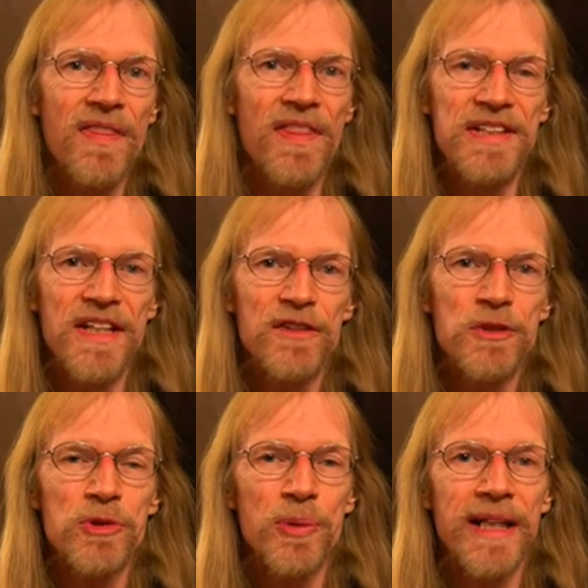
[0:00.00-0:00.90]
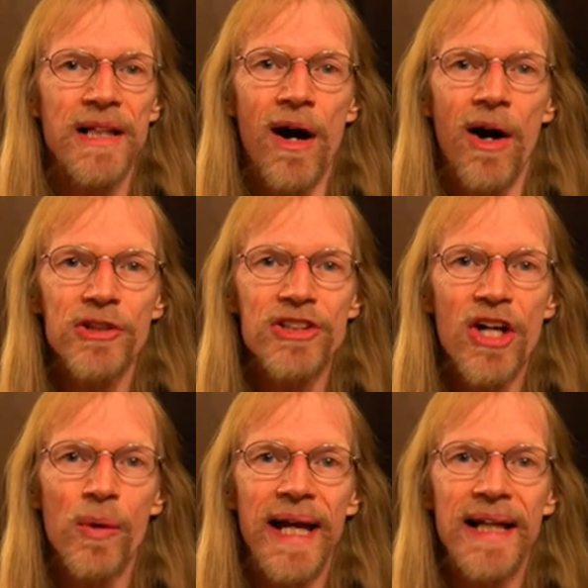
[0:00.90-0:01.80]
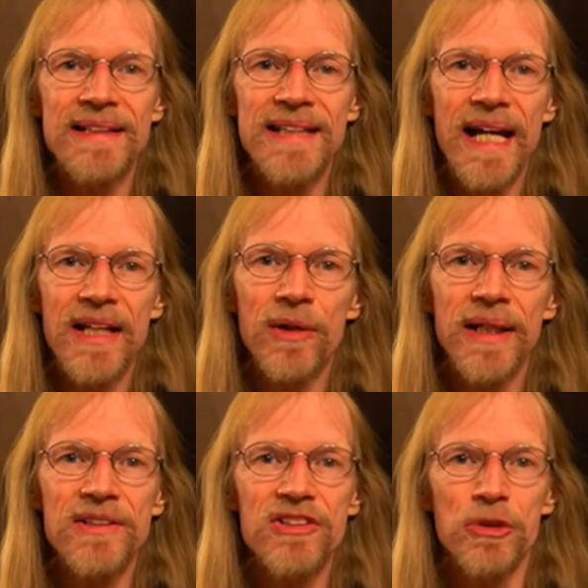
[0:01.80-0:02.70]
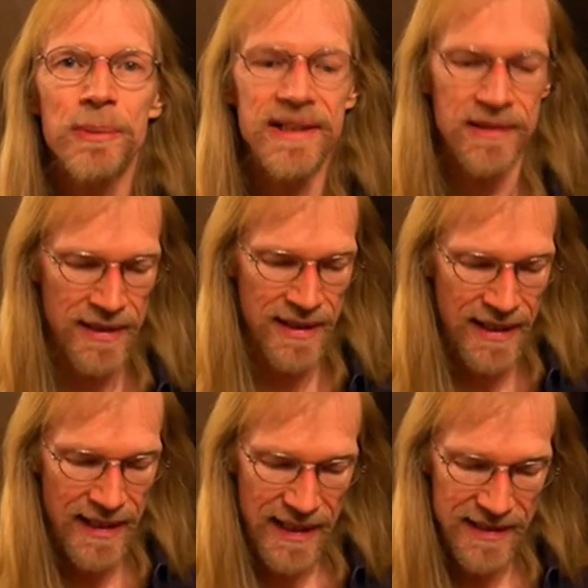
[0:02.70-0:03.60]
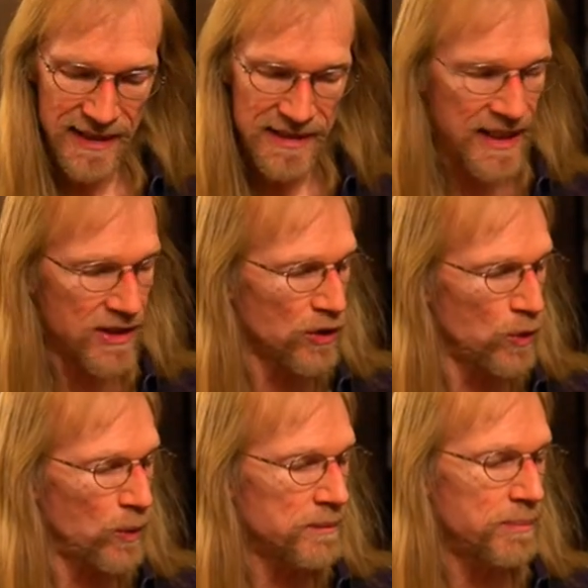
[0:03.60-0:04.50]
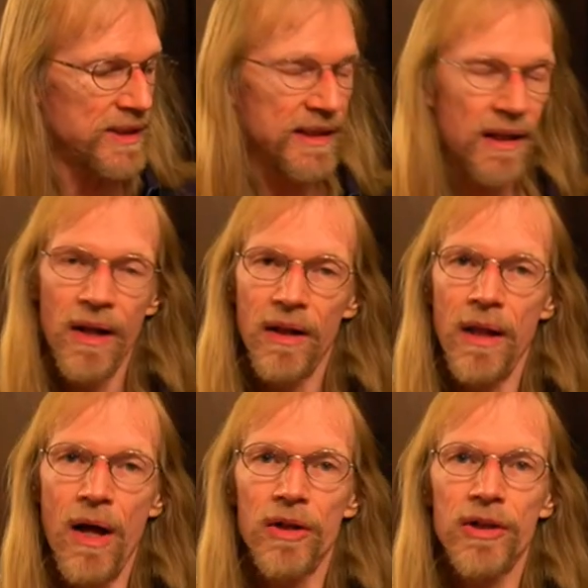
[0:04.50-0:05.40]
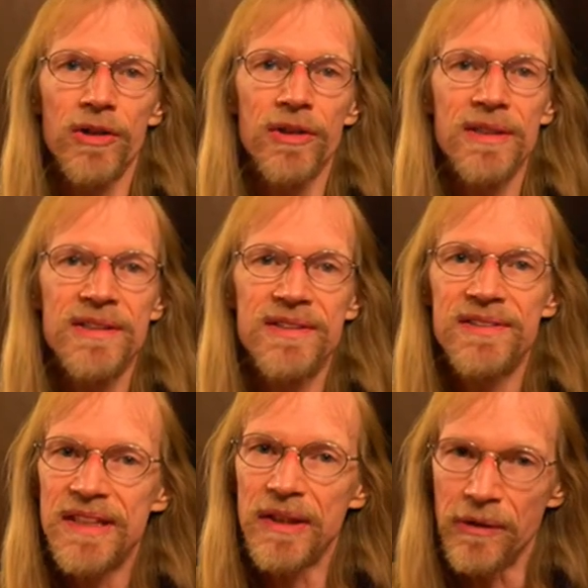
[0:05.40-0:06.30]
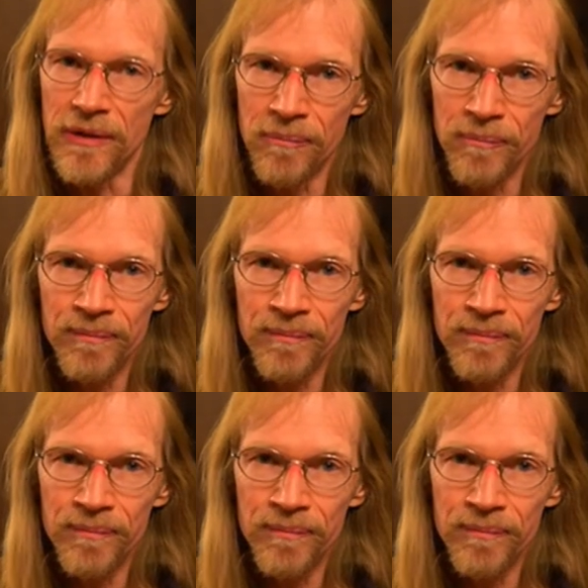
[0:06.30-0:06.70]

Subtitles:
The difference between an alto and a tenor instrument is a tenor would be longer still.